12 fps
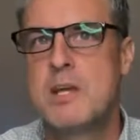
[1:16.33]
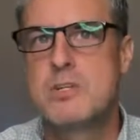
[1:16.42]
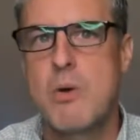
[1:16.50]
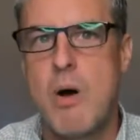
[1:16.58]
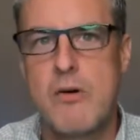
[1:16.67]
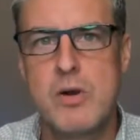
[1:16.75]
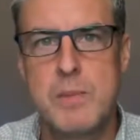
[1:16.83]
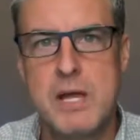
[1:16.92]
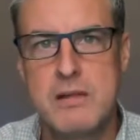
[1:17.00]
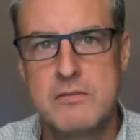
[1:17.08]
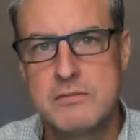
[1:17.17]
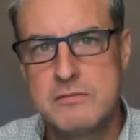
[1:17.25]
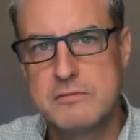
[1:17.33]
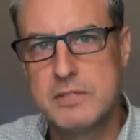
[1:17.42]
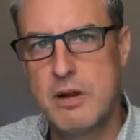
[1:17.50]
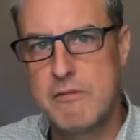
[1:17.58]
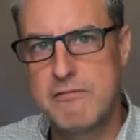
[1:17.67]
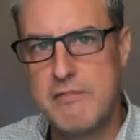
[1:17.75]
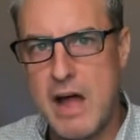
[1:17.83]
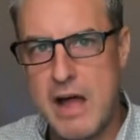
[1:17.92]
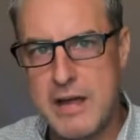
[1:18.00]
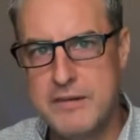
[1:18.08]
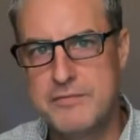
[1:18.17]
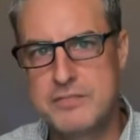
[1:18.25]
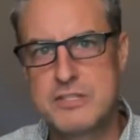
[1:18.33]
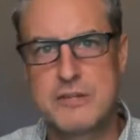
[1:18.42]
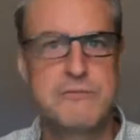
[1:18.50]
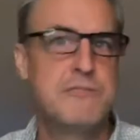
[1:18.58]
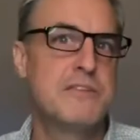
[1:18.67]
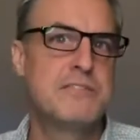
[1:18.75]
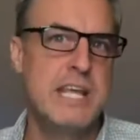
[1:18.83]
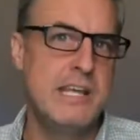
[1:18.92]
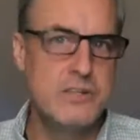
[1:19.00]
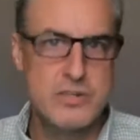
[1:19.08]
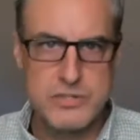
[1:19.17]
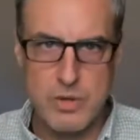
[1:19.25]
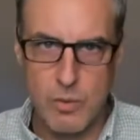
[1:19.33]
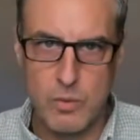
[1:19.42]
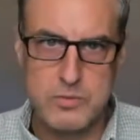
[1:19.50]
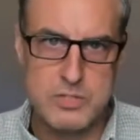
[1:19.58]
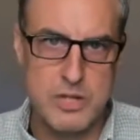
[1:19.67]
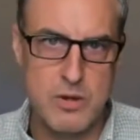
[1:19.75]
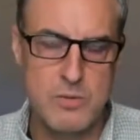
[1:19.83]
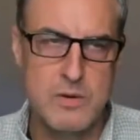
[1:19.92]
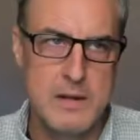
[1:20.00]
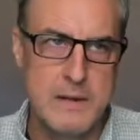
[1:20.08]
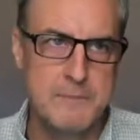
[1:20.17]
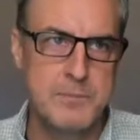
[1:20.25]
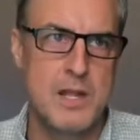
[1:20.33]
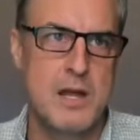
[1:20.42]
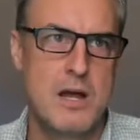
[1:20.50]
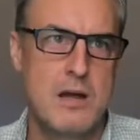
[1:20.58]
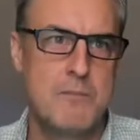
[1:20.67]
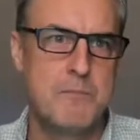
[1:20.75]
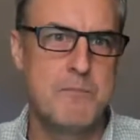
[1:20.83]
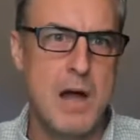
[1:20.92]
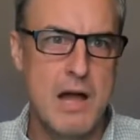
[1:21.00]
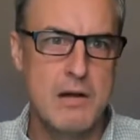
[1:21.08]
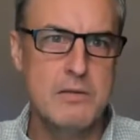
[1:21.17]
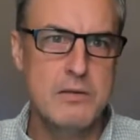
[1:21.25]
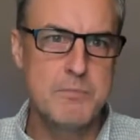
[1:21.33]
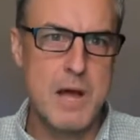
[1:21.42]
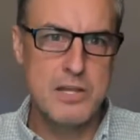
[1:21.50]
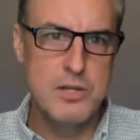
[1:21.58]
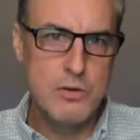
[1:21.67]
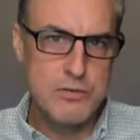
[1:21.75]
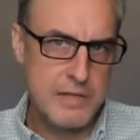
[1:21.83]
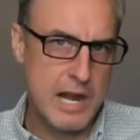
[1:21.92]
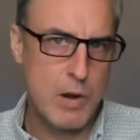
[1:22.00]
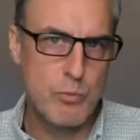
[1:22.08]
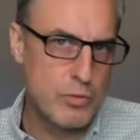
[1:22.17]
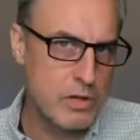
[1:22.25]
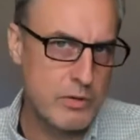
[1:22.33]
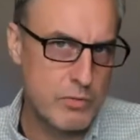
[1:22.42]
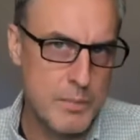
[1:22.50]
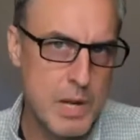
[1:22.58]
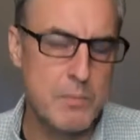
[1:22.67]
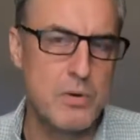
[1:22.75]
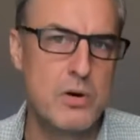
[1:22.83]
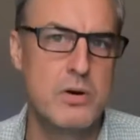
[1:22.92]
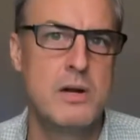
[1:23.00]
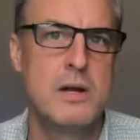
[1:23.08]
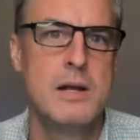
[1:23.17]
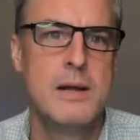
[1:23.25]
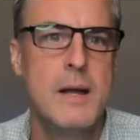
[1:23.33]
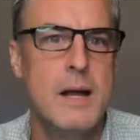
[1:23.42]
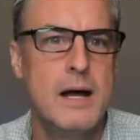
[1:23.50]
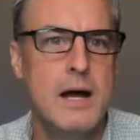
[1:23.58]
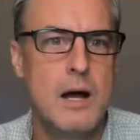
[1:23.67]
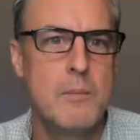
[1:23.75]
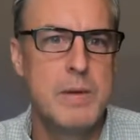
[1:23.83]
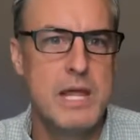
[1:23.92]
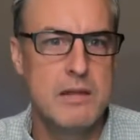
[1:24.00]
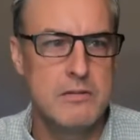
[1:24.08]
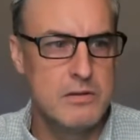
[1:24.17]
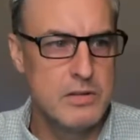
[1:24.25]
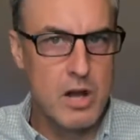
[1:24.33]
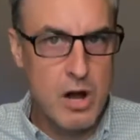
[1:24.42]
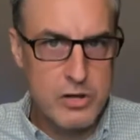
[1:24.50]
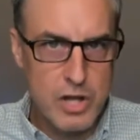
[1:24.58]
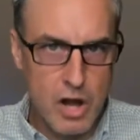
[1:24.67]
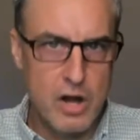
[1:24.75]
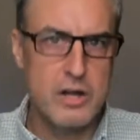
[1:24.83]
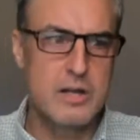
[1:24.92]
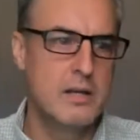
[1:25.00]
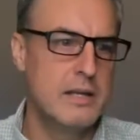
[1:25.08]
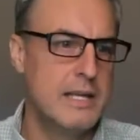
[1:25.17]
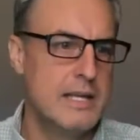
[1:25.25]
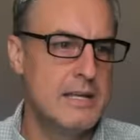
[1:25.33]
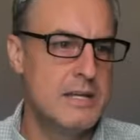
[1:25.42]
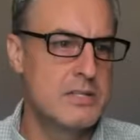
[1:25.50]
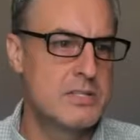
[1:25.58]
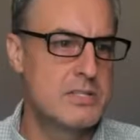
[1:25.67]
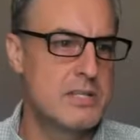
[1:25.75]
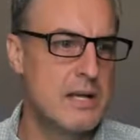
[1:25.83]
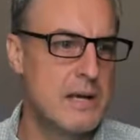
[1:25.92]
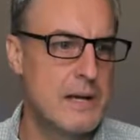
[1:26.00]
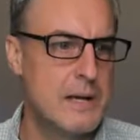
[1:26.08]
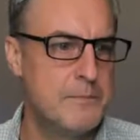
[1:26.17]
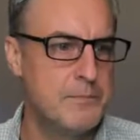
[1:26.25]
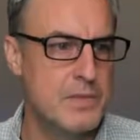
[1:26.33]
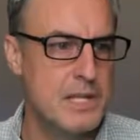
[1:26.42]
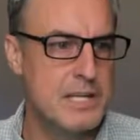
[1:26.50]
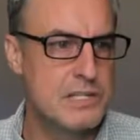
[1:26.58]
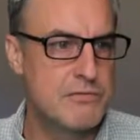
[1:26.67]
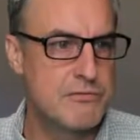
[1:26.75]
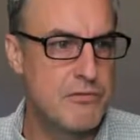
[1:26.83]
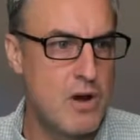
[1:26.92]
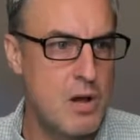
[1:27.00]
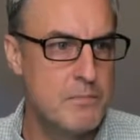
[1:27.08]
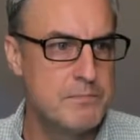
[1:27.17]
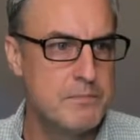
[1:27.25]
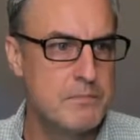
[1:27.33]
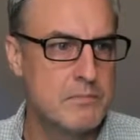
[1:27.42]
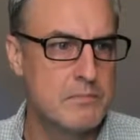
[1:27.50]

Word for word: so I would have been you know five to 15 years old. So uh, my my youth that I really remember uh, being young young is um, is from